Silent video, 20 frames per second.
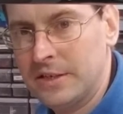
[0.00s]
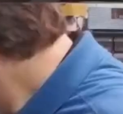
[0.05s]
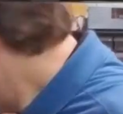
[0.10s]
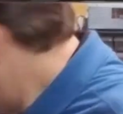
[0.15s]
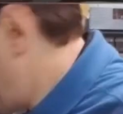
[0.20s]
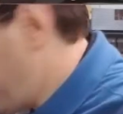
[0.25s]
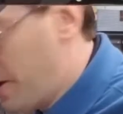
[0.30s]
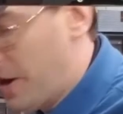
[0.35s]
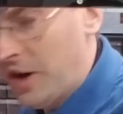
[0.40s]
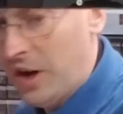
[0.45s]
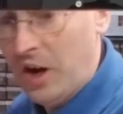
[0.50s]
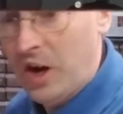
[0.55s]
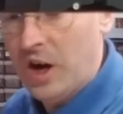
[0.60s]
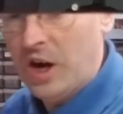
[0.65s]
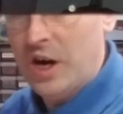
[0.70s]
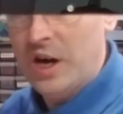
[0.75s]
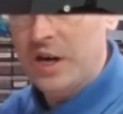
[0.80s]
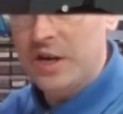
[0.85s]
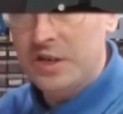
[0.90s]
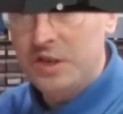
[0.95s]
There
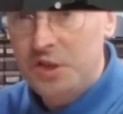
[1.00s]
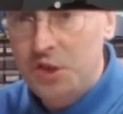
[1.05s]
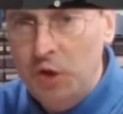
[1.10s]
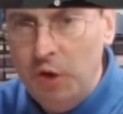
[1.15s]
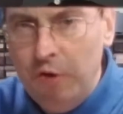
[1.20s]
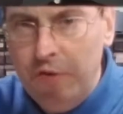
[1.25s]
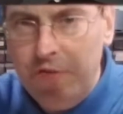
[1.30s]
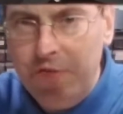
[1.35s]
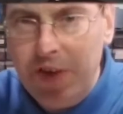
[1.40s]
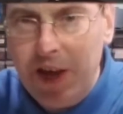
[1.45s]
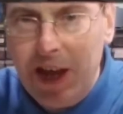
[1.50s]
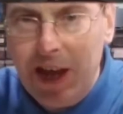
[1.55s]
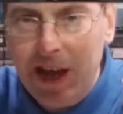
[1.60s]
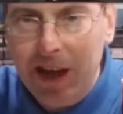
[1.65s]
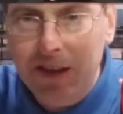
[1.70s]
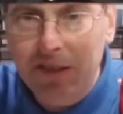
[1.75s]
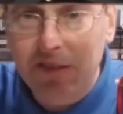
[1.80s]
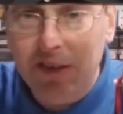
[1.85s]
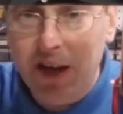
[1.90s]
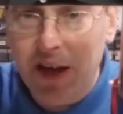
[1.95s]
are two
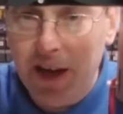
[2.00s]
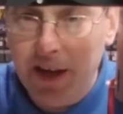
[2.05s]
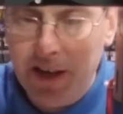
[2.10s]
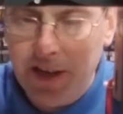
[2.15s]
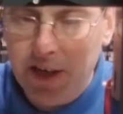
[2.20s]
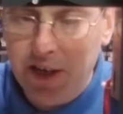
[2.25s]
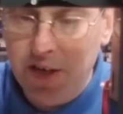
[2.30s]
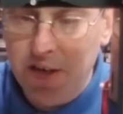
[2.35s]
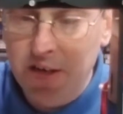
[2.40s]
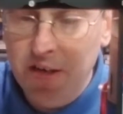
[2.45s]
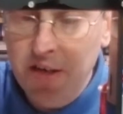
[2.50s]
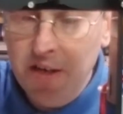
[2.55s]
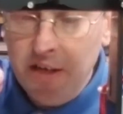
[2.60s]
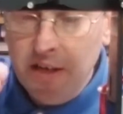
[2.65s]
fans on here.